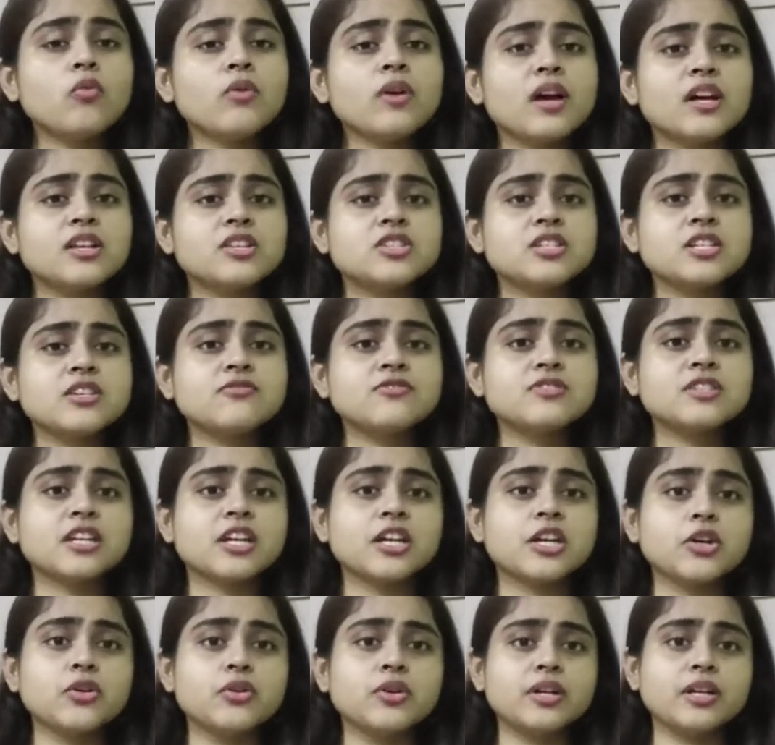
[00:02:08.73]
we achieve
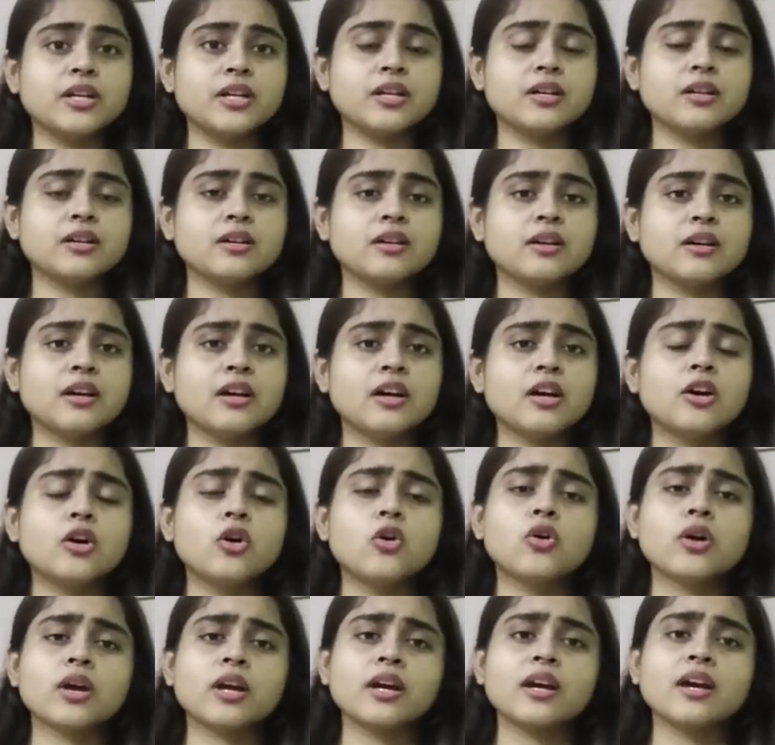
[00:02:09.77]
security.
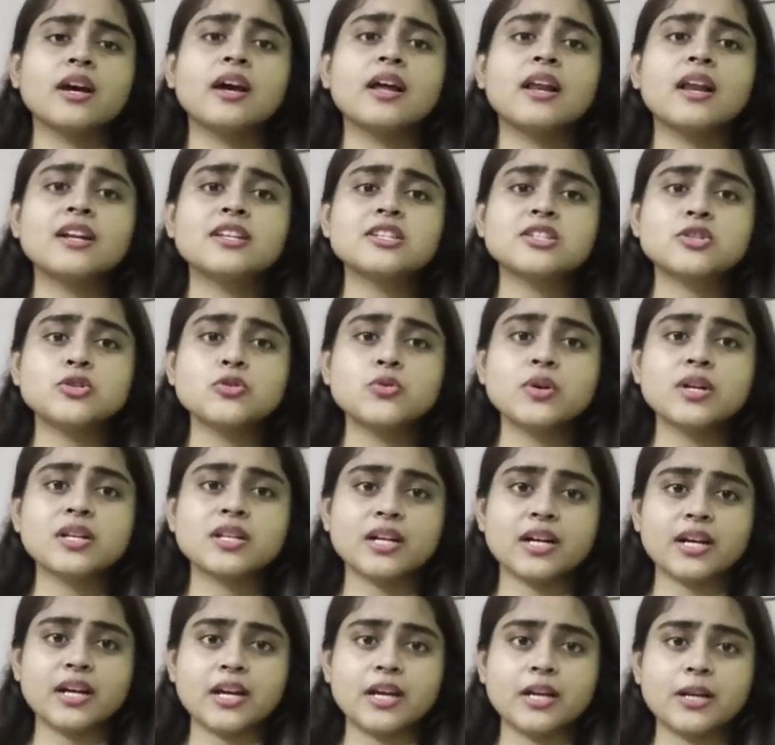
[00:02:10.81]
Okay, let's do it
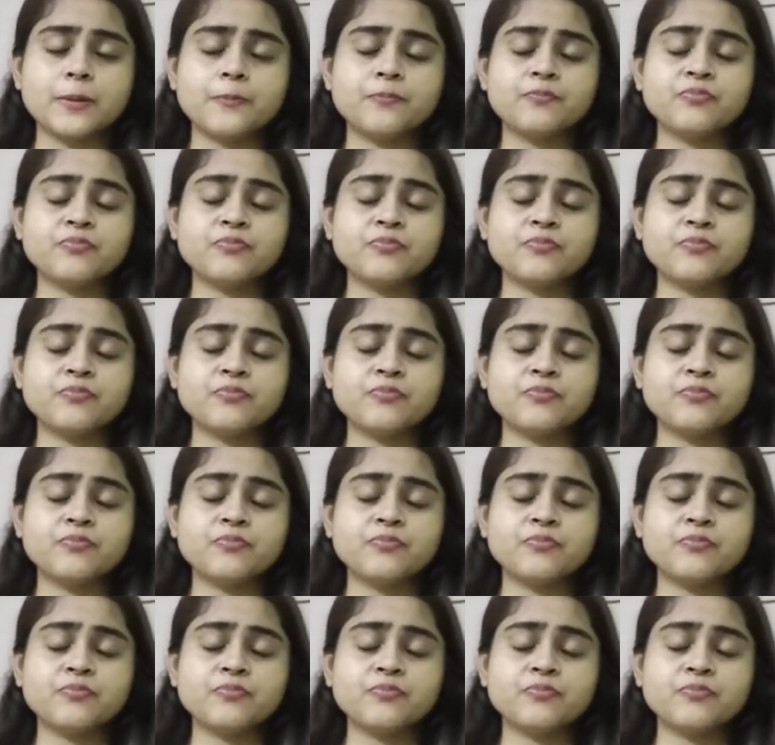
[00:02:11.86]
again.